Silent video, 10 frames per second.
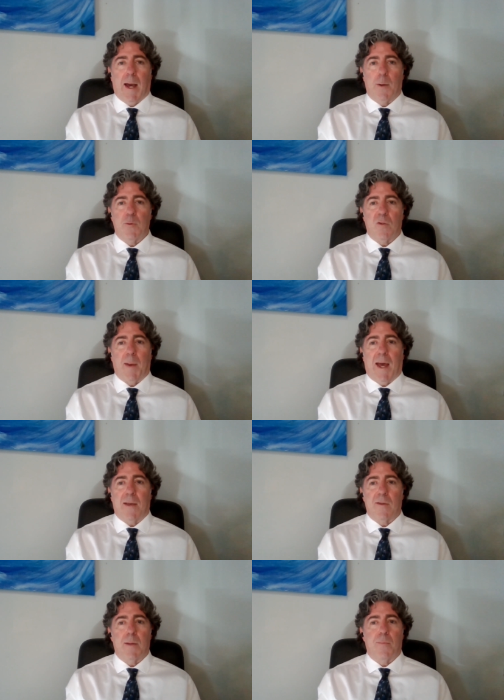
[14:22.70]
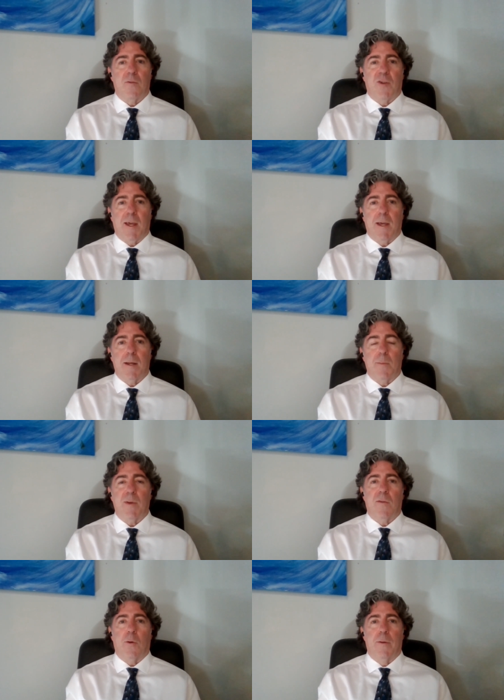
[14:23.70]
I would just pass it up the chain and
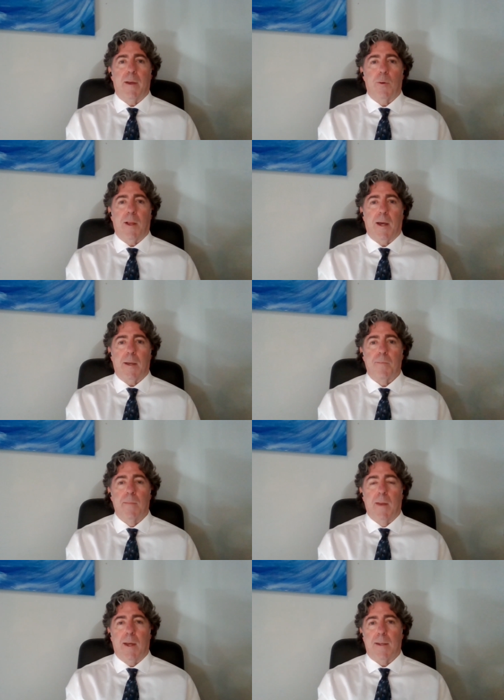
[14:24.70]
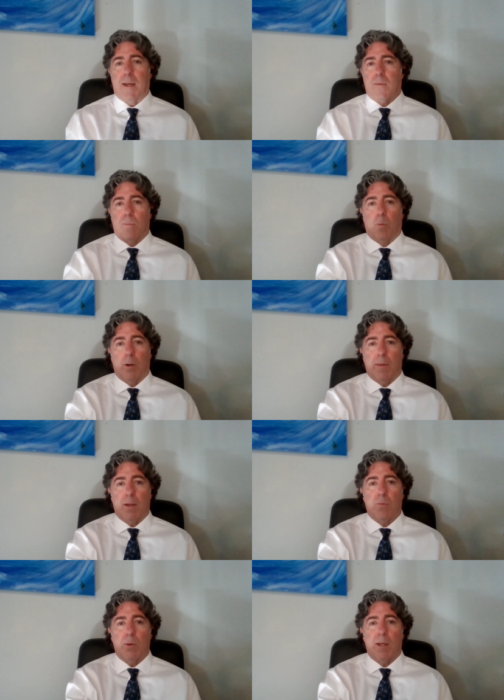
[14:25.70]
be told they were lying. And that's where
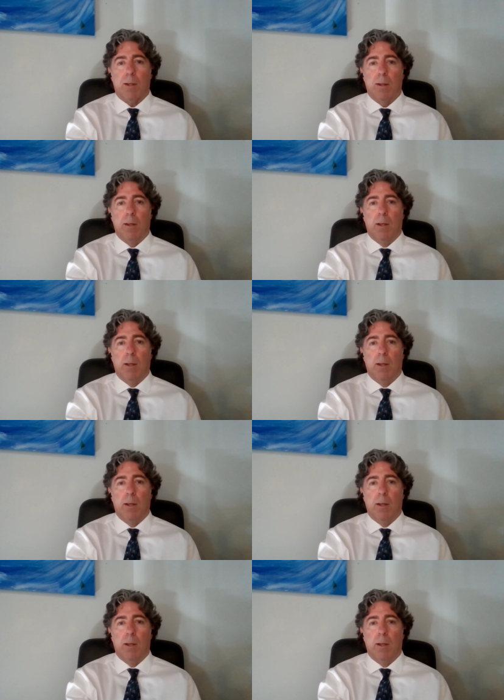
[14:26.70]
things would end.